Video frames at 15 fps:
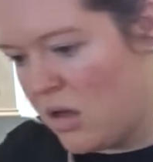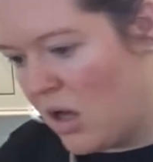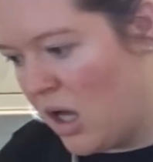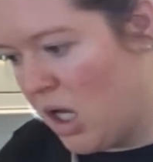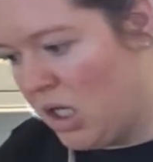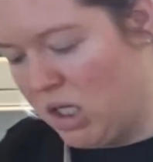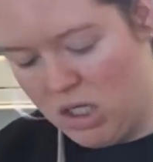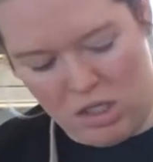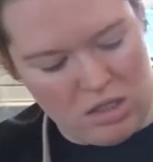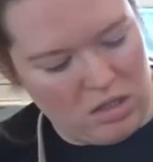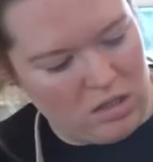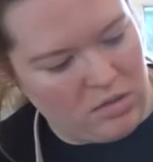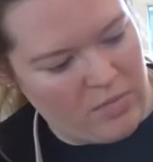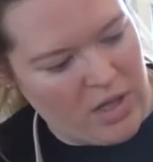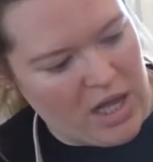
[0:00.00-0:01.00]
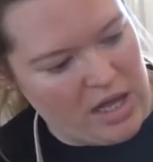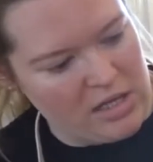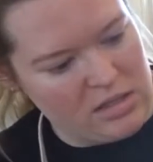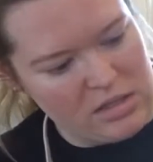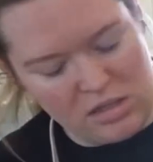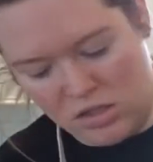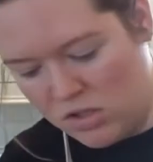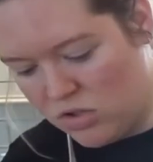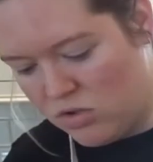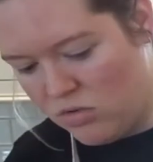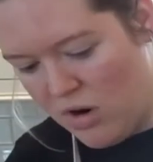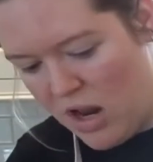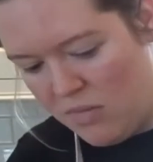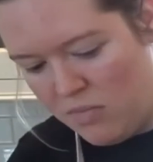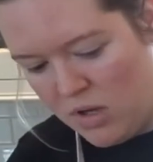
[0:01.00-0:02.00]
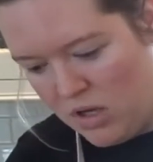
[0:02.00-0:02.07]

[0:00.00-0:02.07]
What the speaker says: I need a plastic scraper.